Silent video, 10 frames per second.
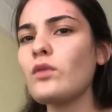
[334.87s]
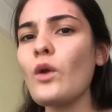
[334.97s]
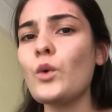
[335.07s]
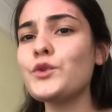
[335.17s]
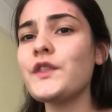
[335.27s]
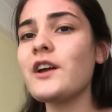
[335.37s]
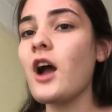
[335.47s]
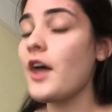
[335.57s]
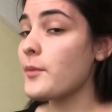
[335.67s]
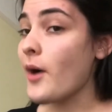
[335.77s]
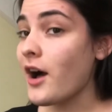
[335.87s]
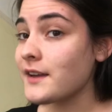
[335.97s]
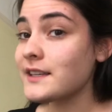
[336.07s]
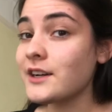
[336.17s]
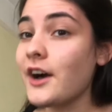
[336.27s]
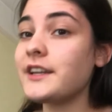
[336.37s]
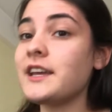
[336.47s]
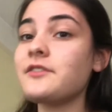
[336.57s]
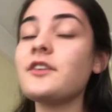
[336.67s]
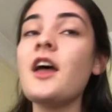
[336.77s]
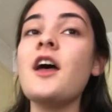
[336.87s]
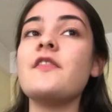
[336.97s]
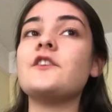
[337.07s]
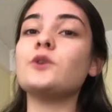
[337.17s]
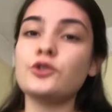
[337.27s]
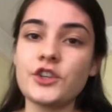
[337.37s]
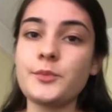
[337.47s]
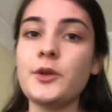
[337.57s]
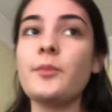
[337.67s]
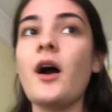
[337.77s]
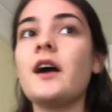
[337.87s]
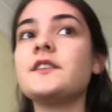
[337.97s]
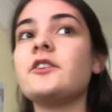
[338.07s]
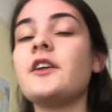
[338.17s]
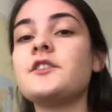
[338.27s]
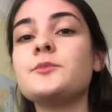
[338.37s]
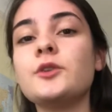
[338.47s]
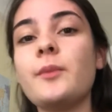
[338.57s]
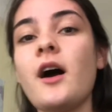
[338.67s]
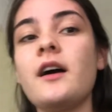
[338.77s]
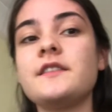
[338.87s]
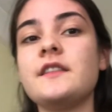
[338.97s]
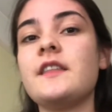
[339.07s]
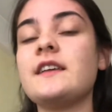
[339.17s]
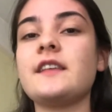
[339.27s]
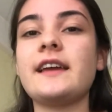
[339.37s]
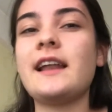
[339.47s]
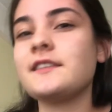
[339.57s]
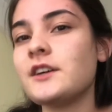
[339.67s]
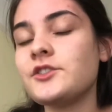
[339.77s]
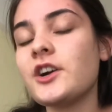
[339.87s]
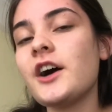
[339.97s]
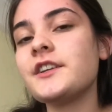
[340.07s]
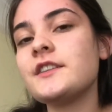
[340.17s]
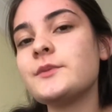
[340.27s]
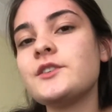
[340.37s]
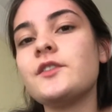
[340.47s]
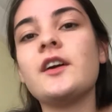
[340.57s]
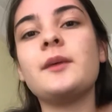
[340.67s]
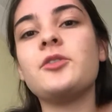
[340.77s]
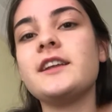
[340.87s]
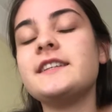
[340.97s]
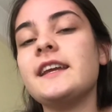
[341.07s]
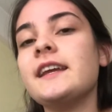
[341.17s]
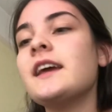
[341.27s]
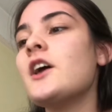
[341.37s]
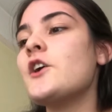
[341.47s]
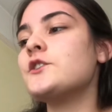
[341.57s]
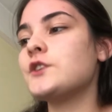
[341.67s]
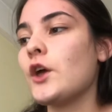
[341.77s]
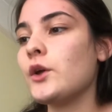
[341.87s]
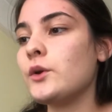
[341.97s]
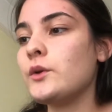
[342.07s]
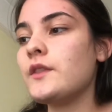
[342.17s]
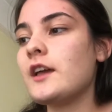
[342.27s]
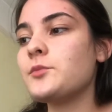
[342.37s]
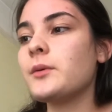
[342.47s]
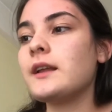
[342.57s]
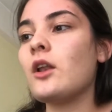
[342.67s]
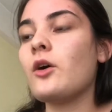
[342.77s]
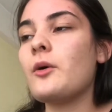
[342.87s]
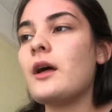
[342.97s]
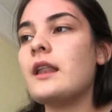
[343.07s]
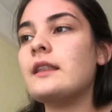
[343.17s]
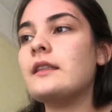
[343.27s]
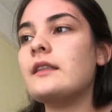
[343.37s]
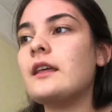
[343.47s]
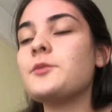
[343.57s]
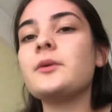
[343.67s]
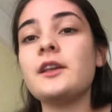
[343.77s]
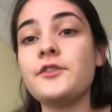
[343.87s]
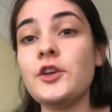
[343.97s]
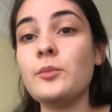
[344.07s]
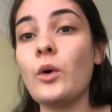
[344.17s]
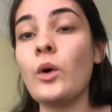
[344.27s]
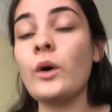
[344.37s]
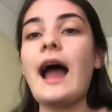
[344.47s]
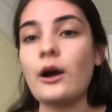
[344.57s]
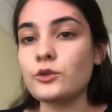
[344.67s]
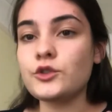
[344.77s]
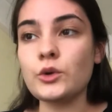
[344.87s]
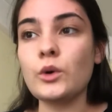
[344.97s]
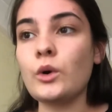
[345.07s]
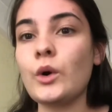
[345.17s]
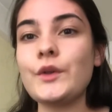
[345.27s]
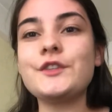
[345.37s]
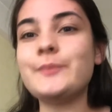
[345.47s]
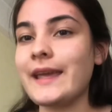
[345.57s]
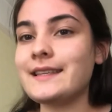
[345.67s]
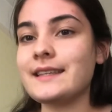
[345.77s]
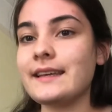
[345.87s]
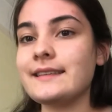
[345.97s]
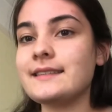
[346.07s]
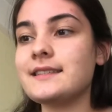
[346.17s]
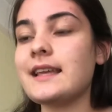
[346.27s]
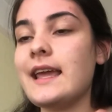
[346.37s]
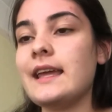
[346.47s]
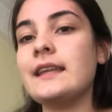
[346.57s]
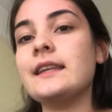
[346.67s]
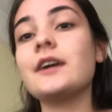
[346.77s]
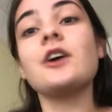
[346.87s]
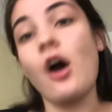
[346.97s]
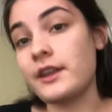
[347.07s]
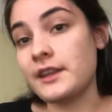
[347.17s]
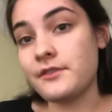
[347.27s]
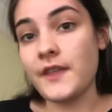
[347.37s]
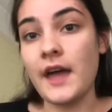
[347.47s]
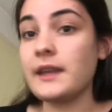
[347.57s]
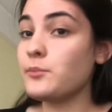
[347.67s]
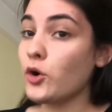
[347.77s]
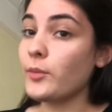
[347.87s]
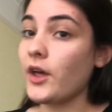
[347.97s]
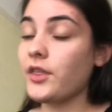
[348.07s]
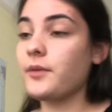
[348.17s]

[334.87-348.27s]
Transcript: Also, there are other parks in Cardiff. There's not just Bute Park, there are other smaller parks and things like Alexandra Gardens, which are very pretty. So there's probably a few more outdoor spaces in Cardiff than in Bournemouth.